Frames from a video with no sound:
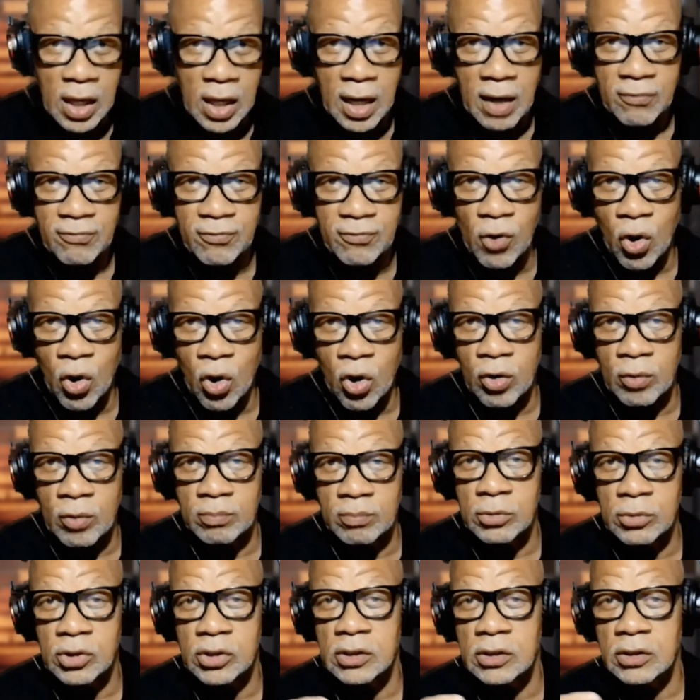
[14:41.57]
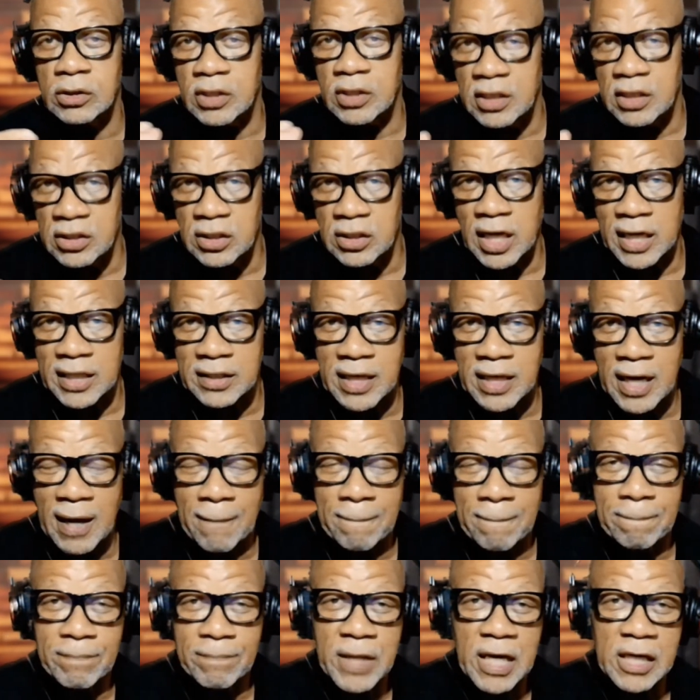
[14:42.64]
farms and things like that,
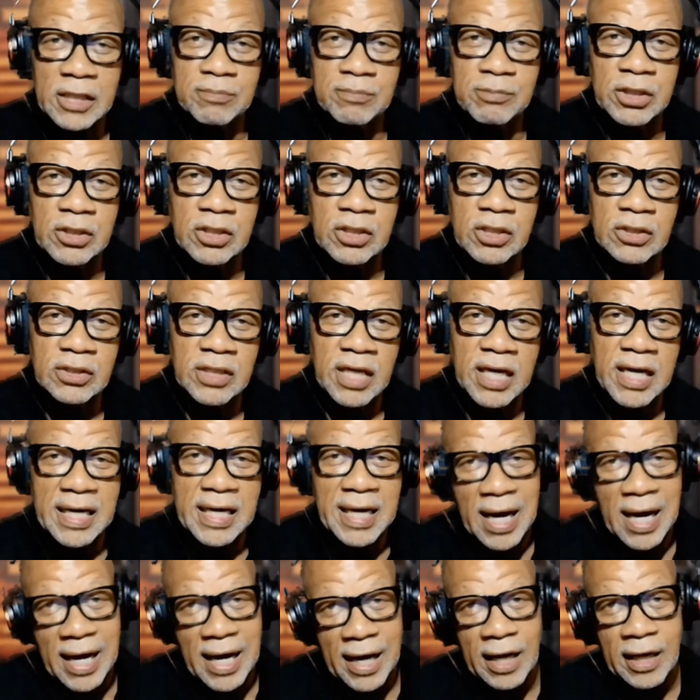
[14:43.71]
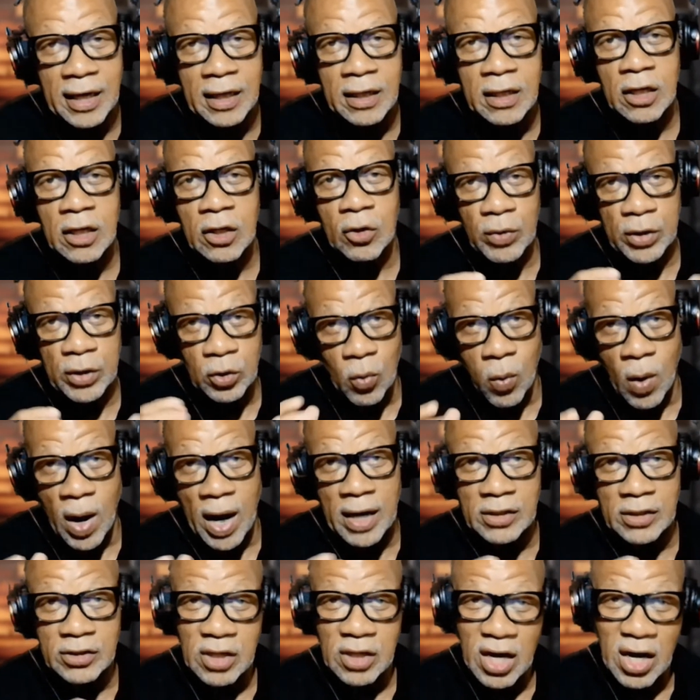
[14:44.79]
that's because AI
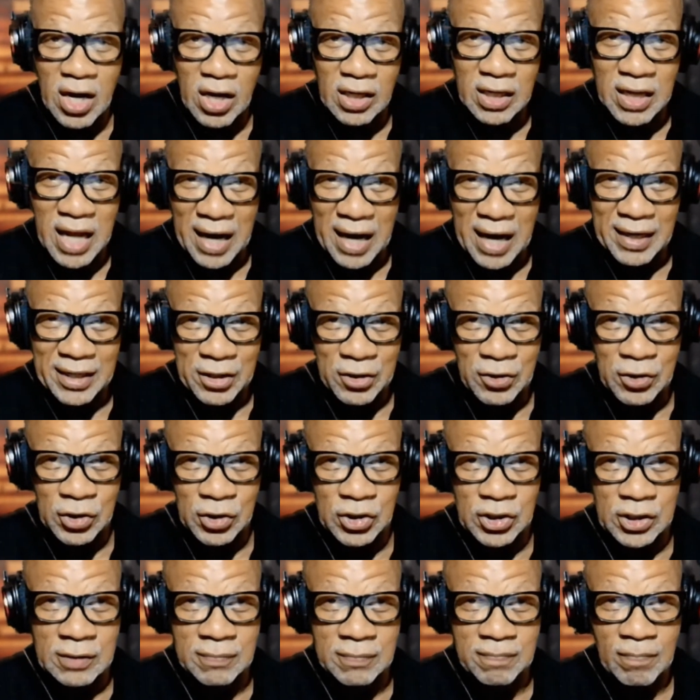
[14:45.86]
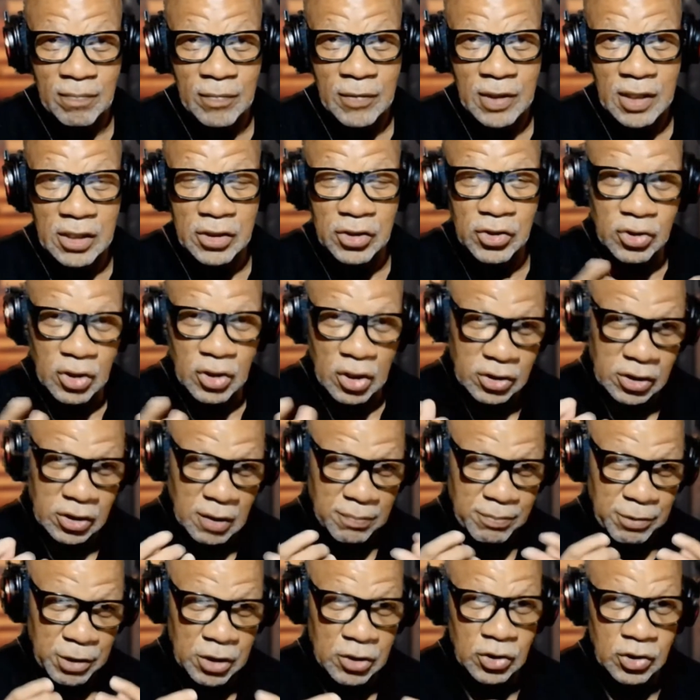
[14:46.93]
requires a lot of energy. It sucks up
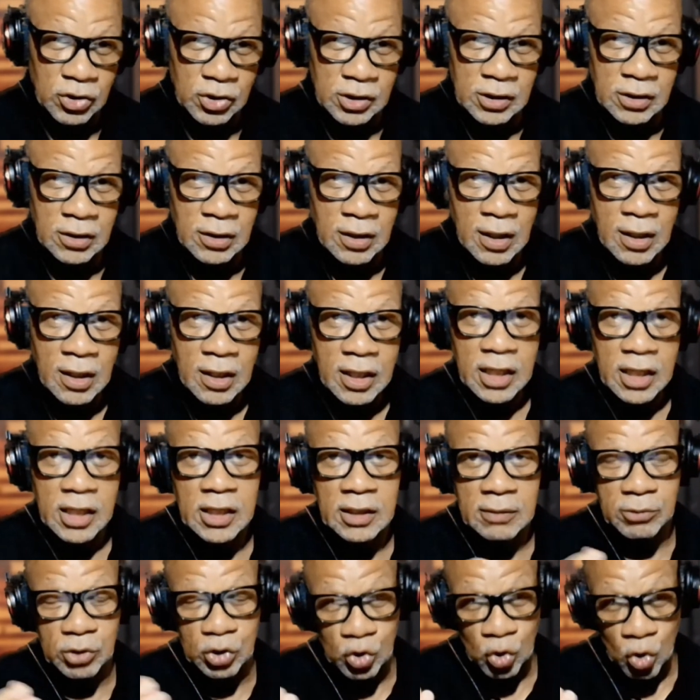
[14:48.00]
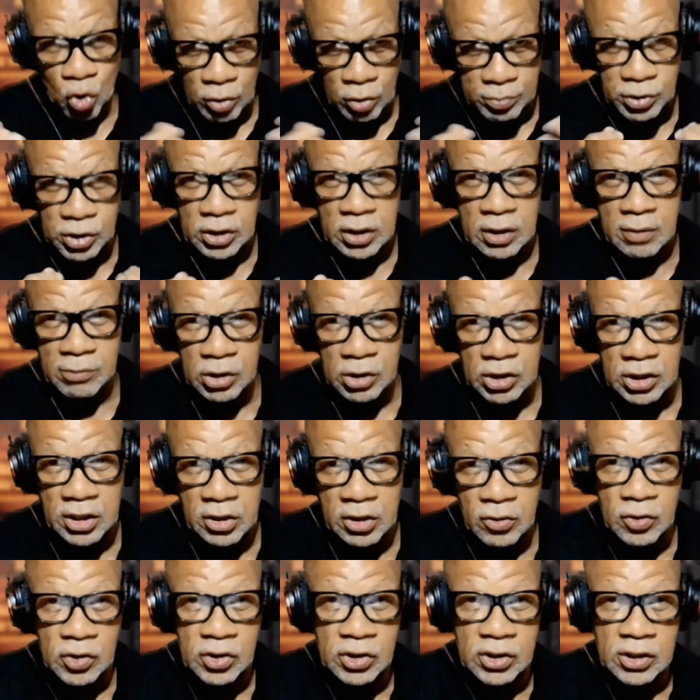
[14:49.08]
energy. It absorbs
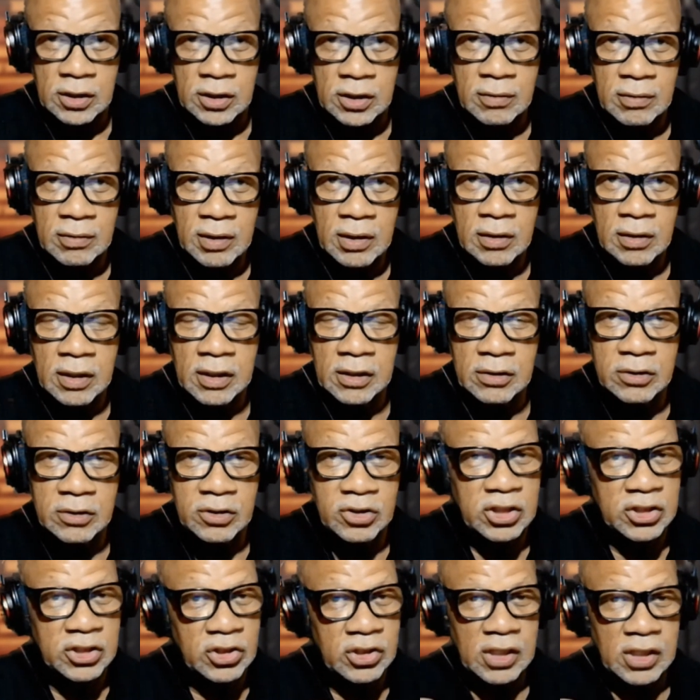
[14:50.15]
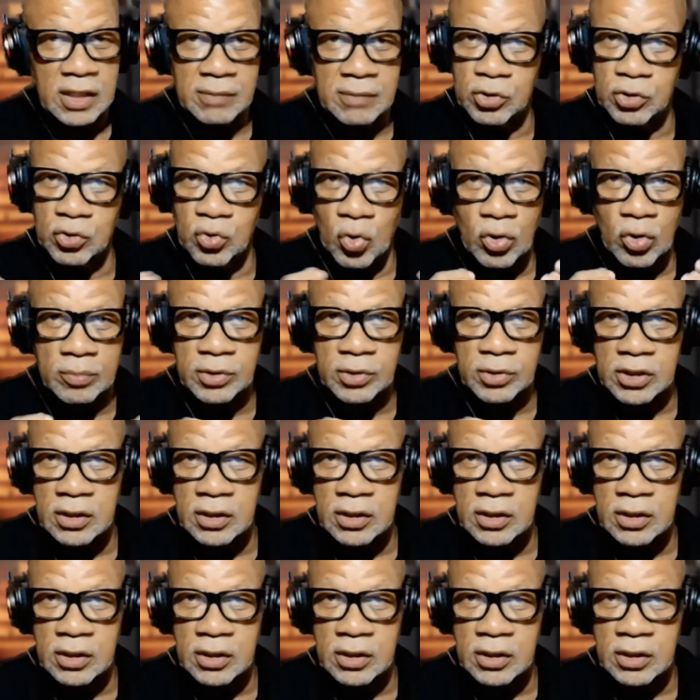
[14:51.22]
energy it just absorbs it.